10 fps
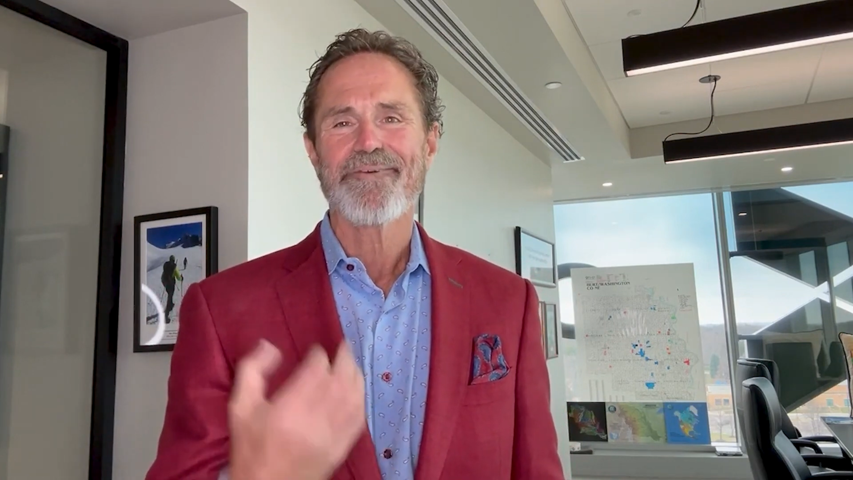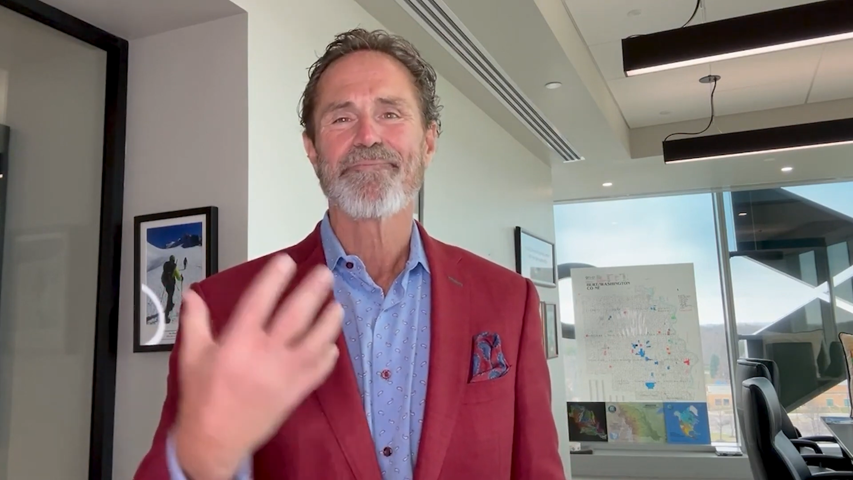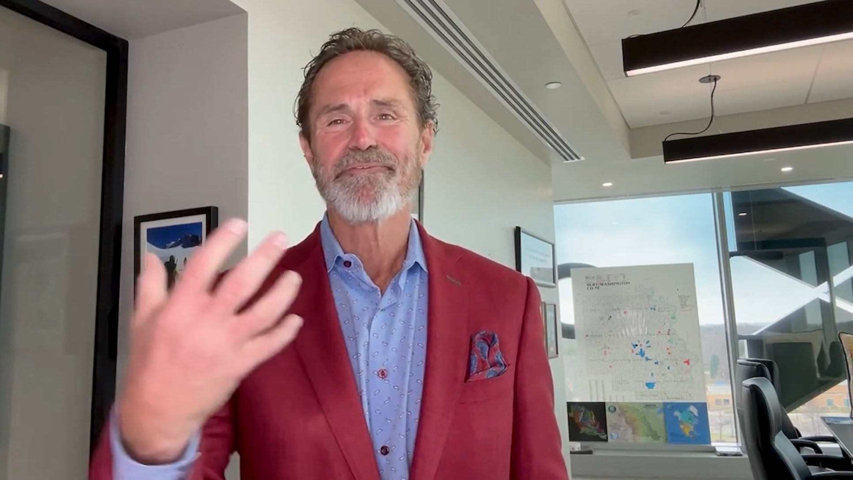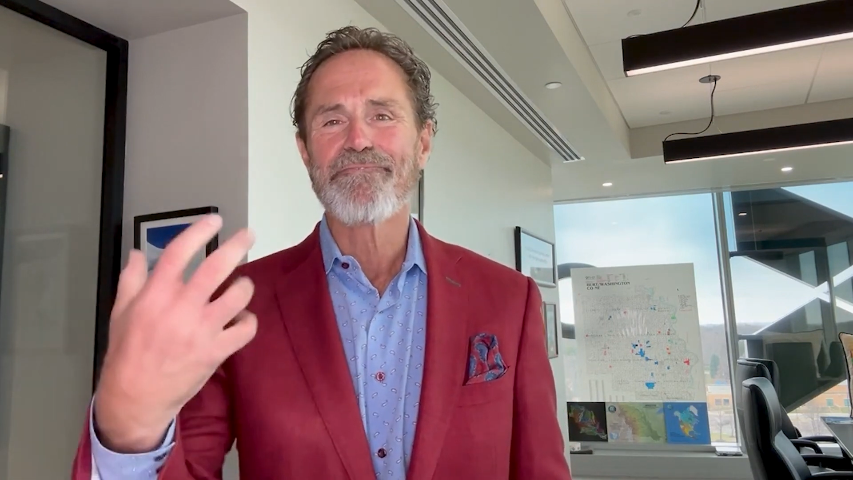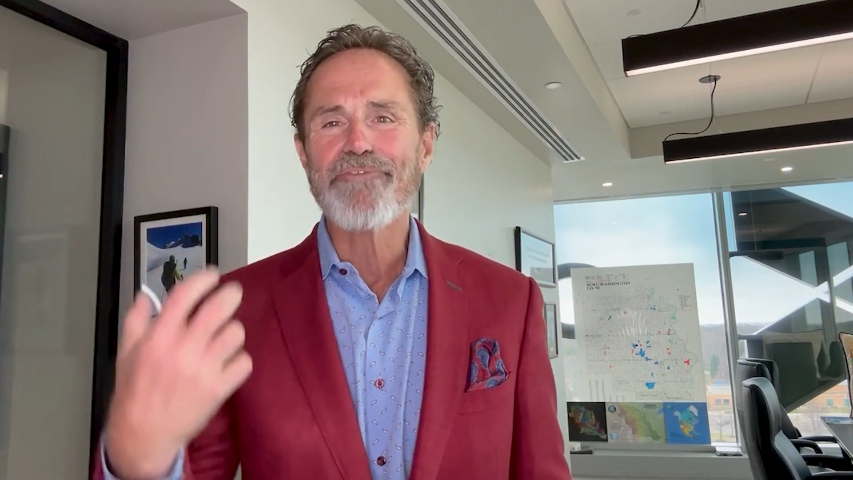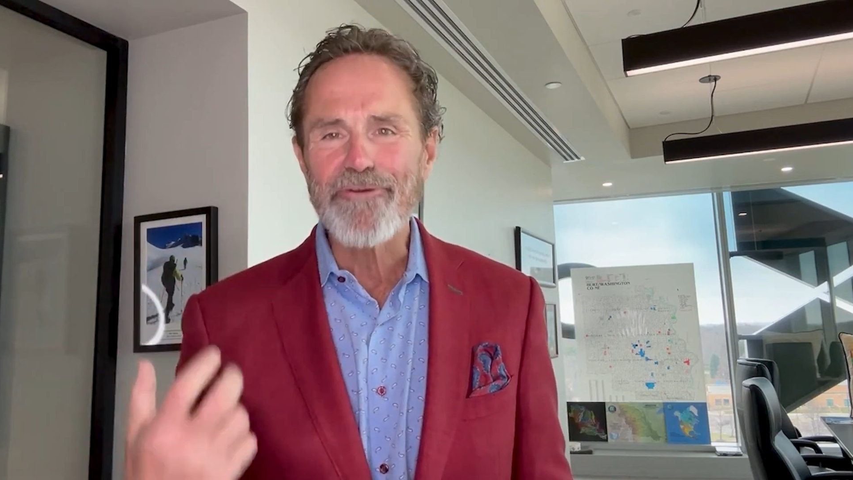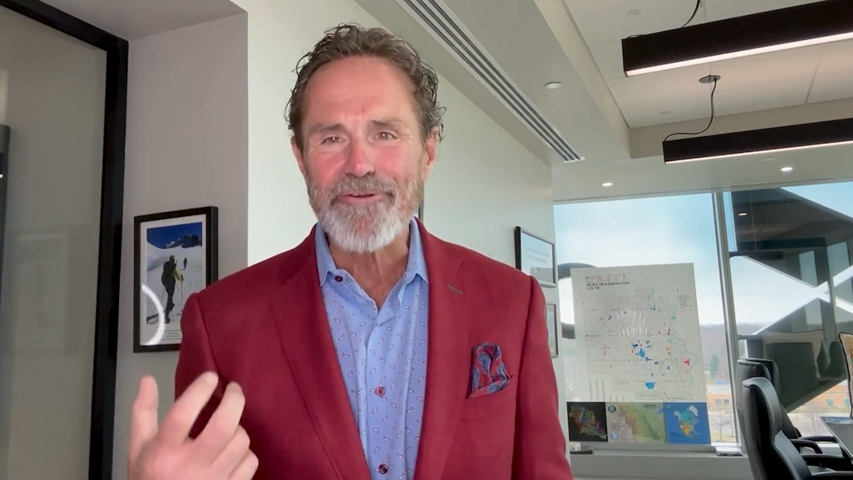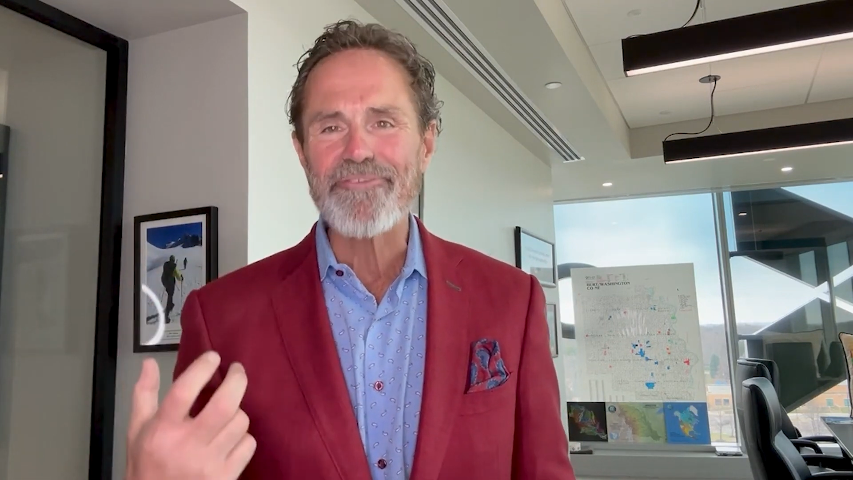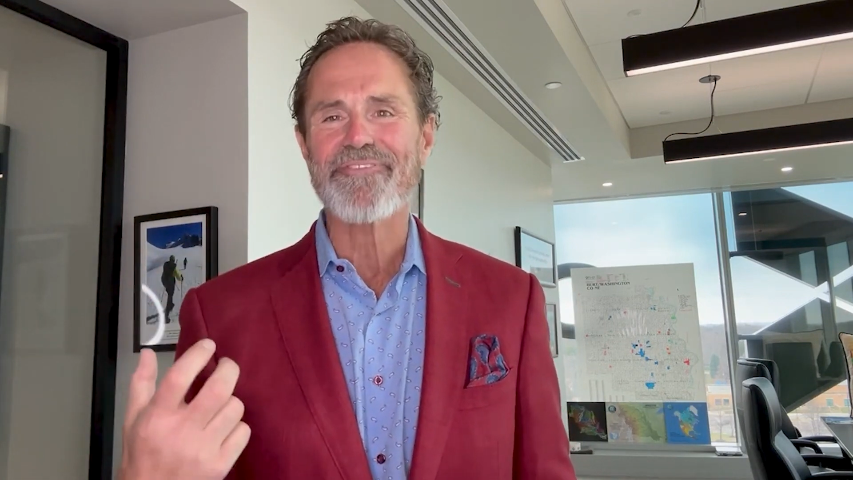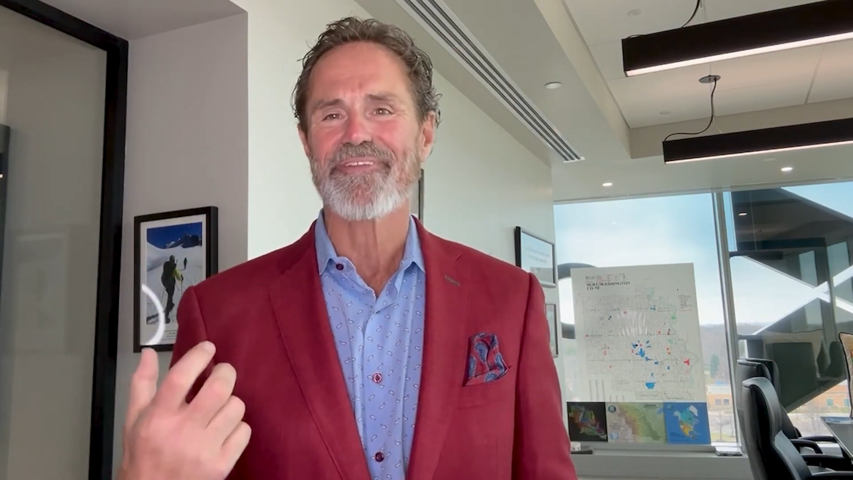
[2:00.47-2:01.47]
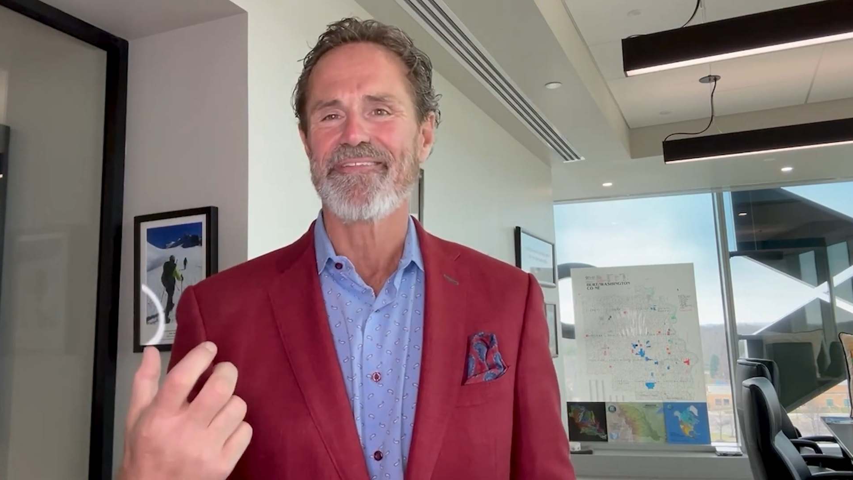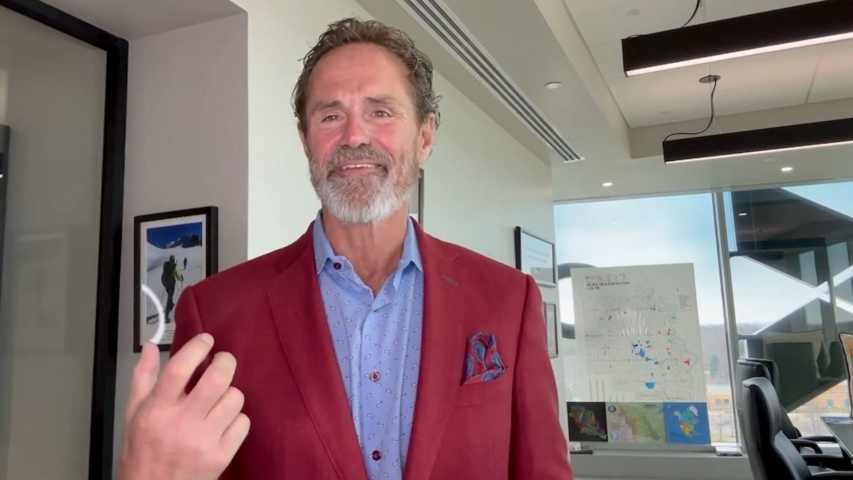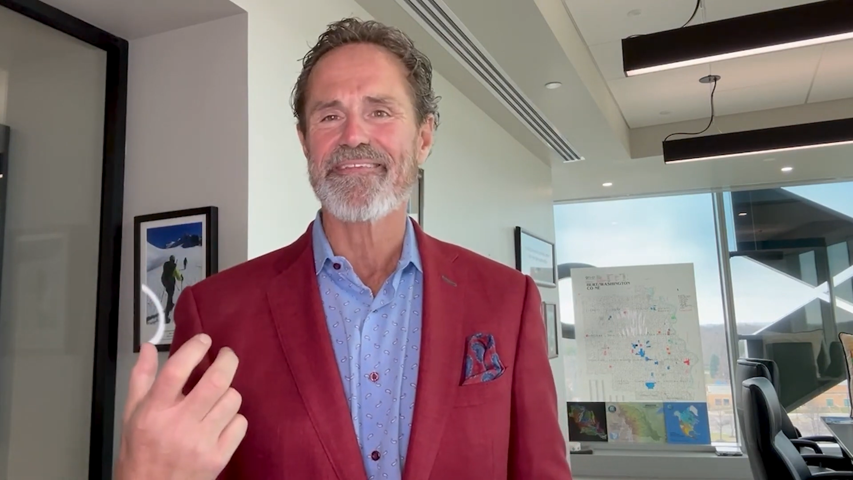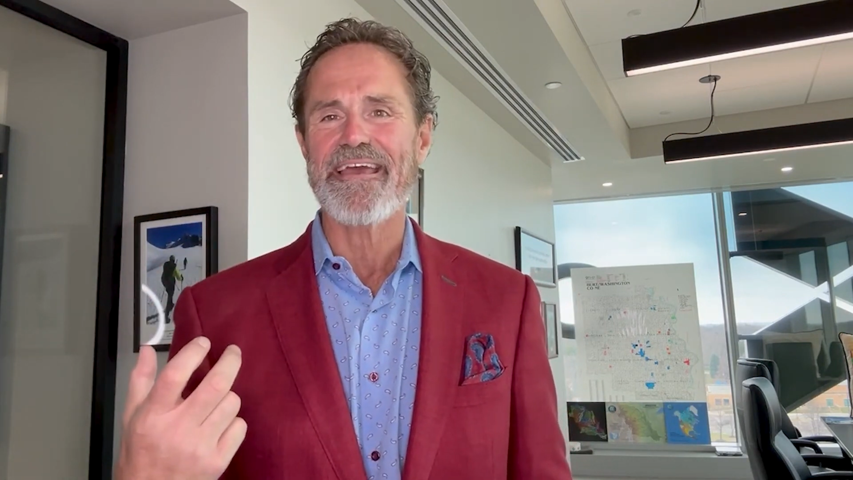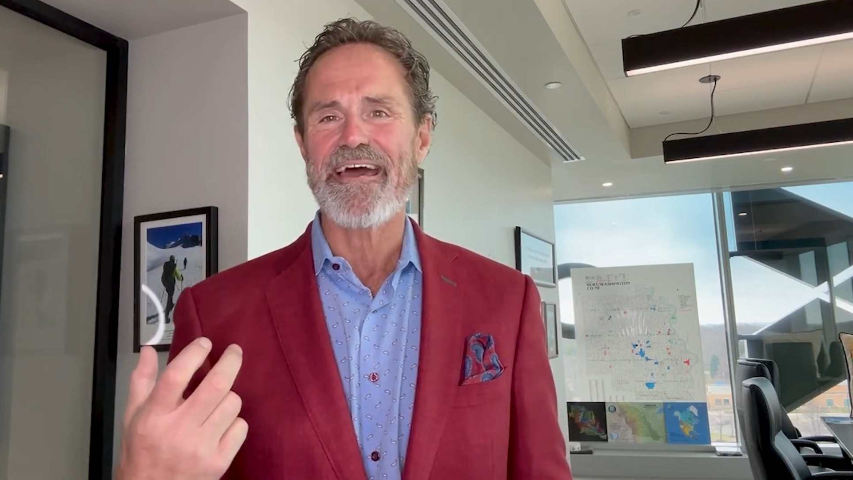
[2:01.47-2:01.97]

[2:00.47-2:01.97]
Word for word: reverse this